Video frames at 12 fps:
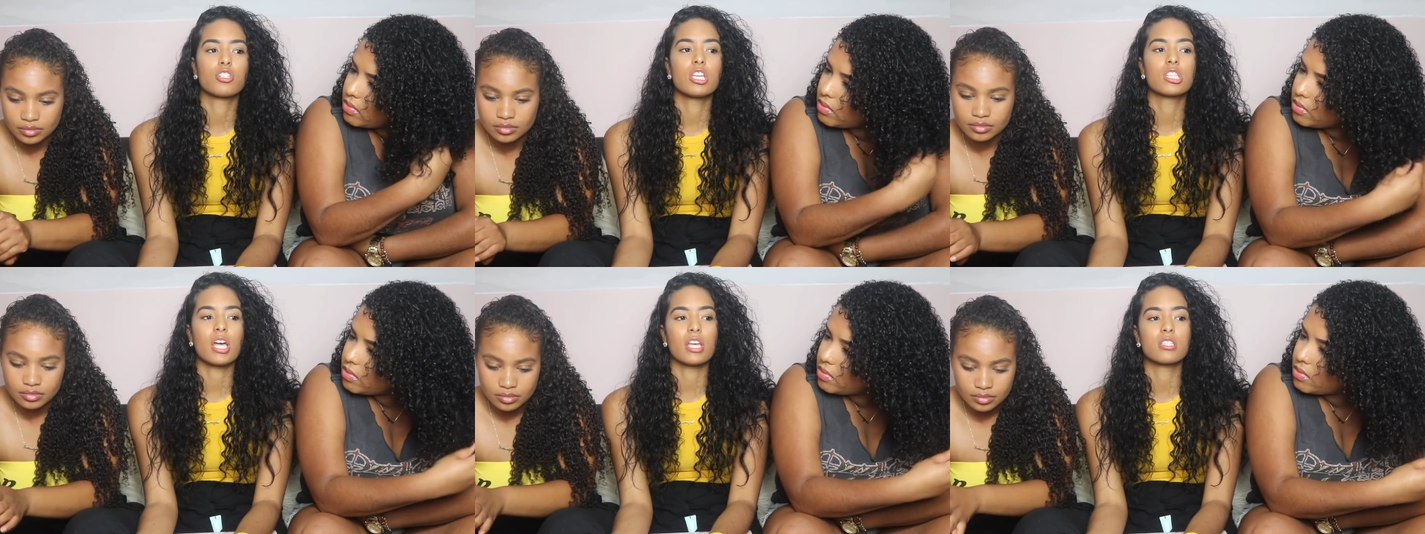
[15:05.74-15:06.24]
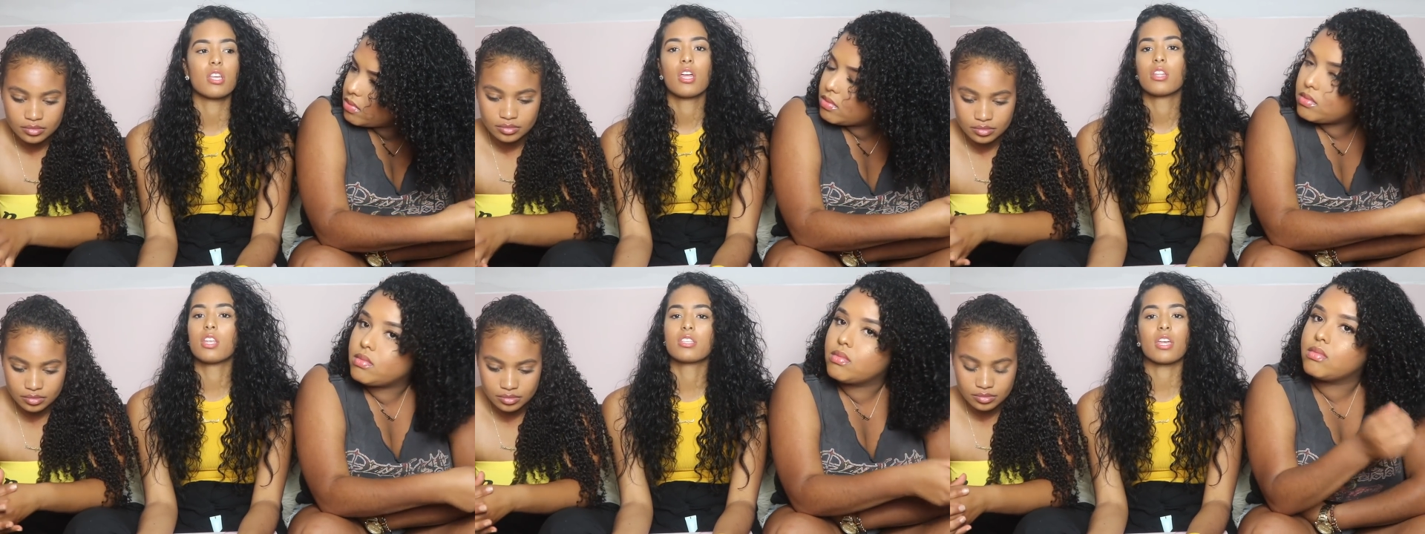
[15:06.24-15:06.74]
Speaker 1: she says
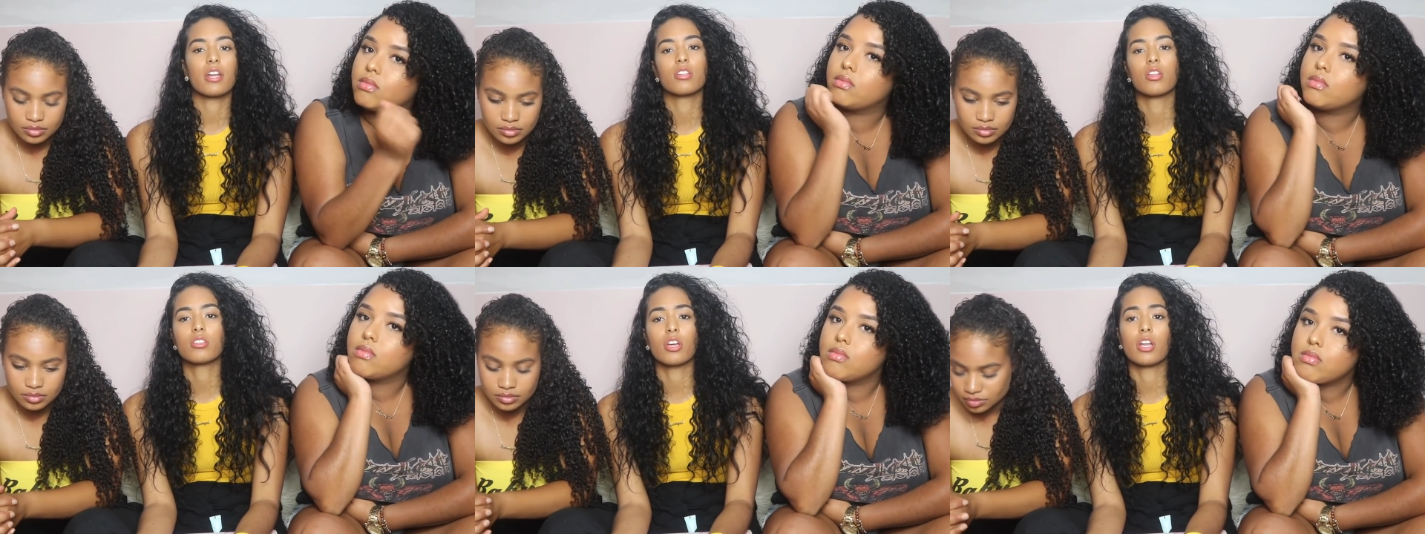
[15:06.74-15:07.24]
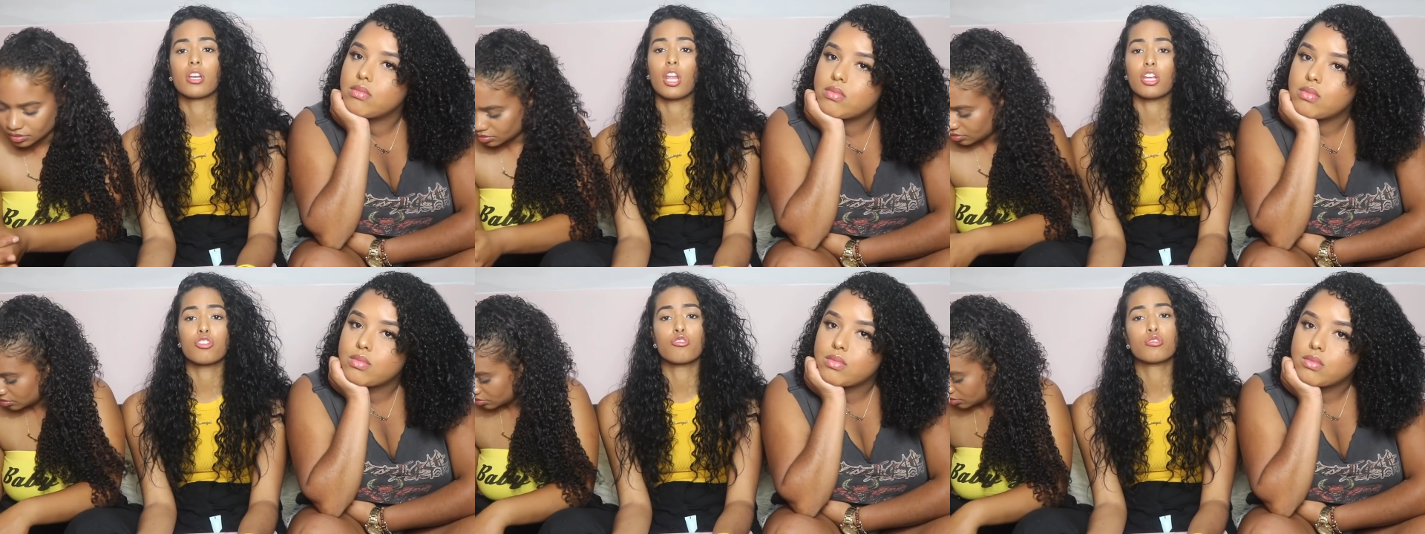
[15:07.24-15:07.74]
this, that, and the third, and
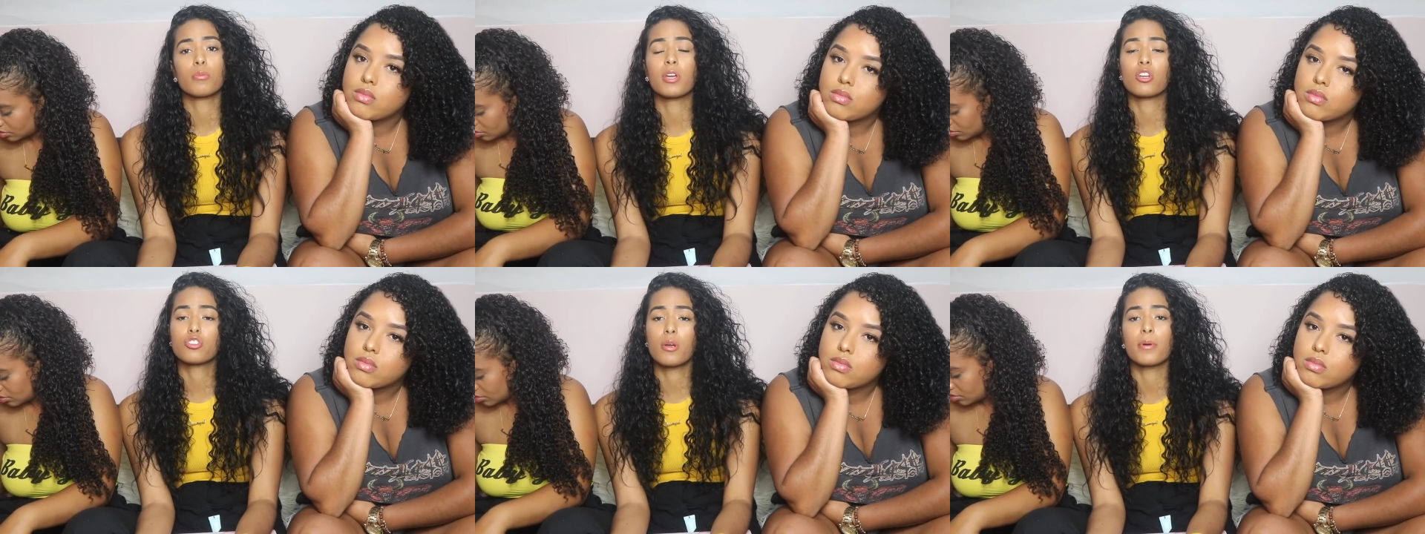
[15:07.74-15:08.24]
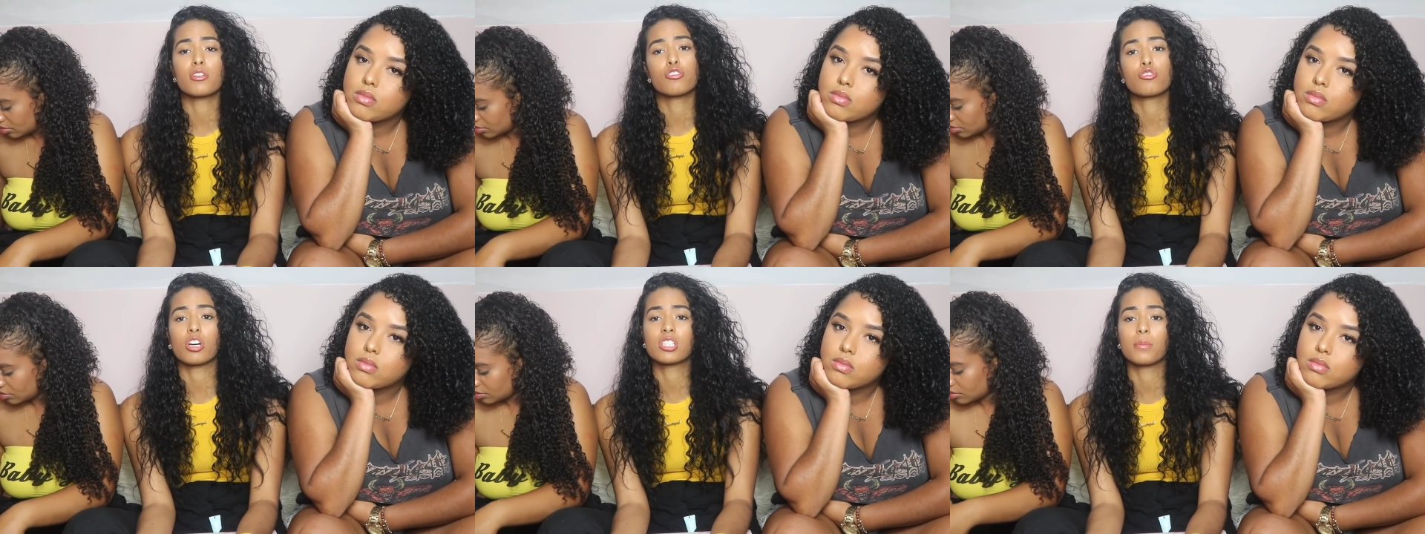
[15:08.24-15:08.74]
that she used to be a stripper, and
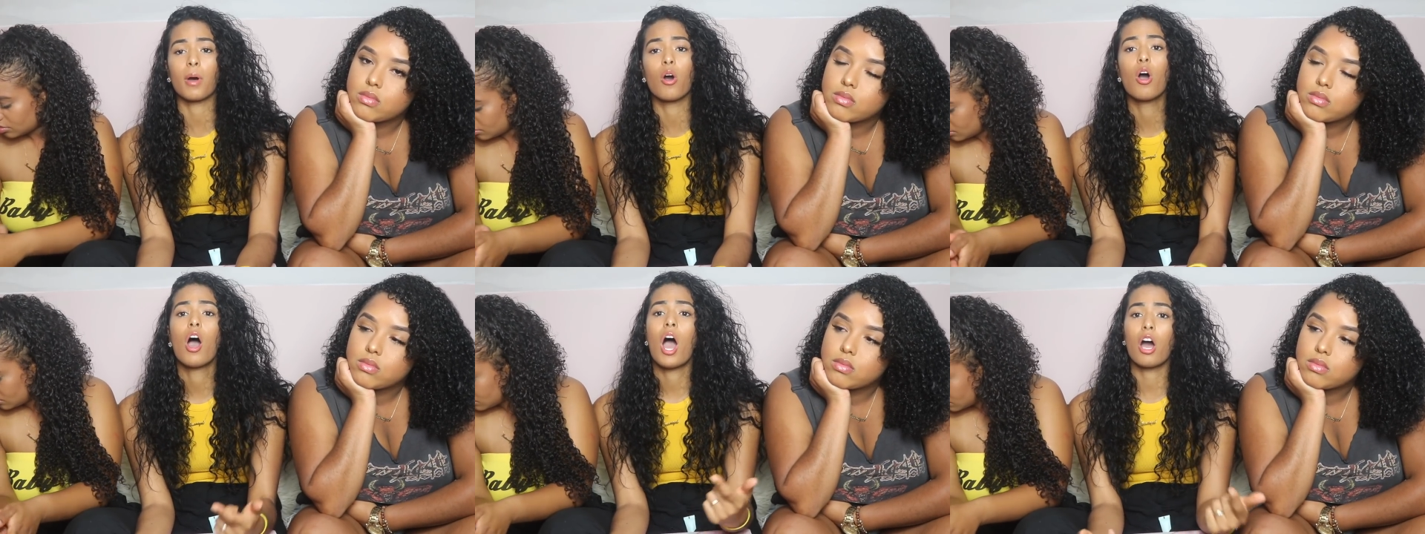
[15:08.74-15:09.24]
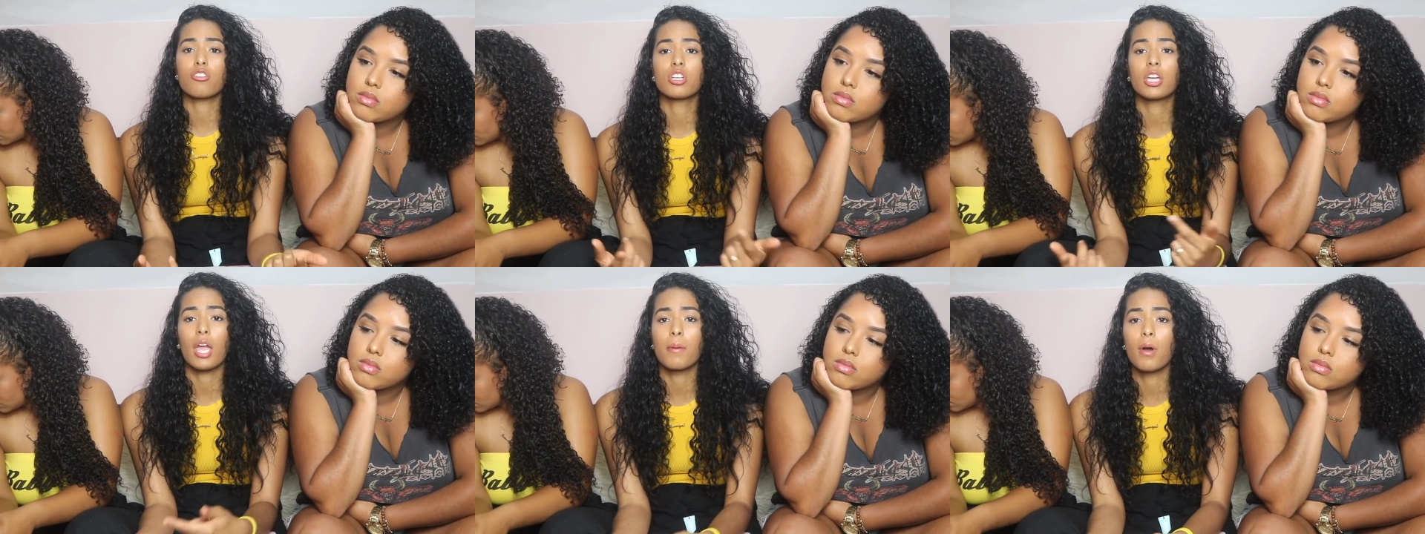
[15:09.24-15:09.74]
she talks about how
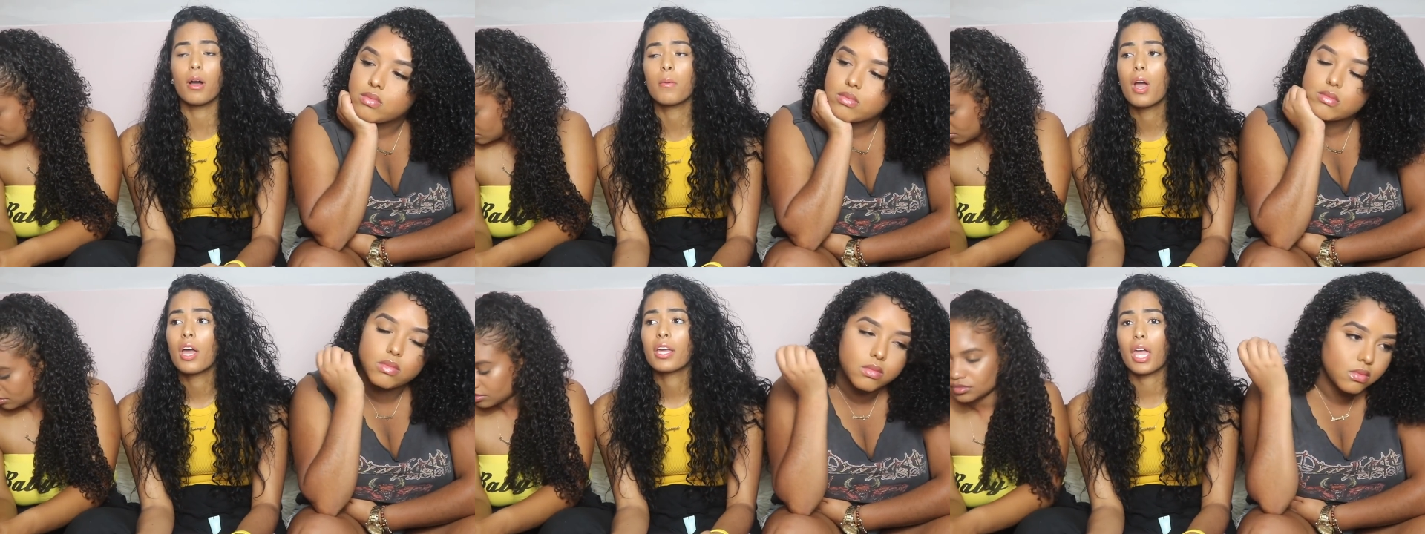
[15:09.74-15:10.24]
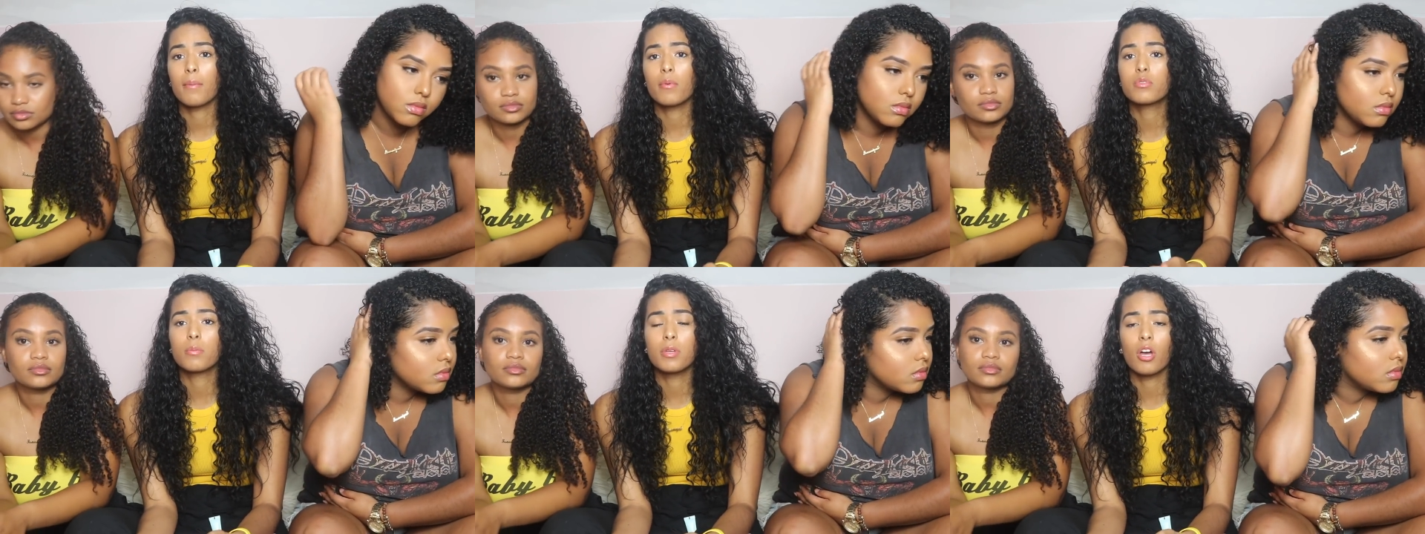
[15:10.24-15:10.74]
she came up, came
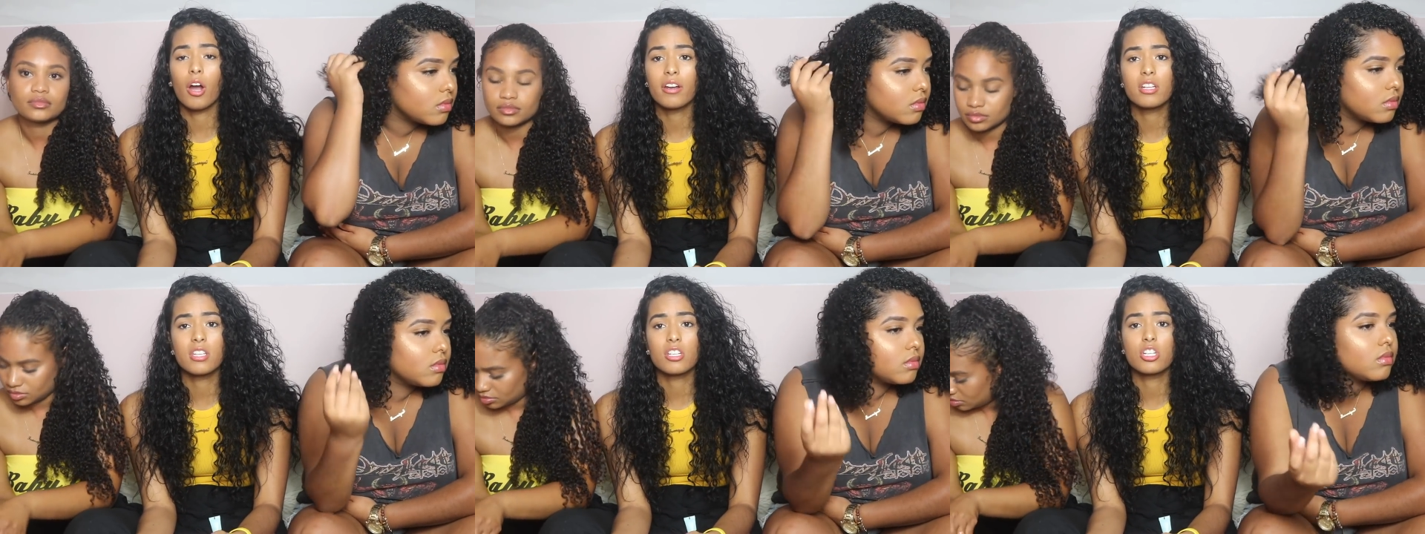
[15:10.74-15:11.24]
up to be the artist that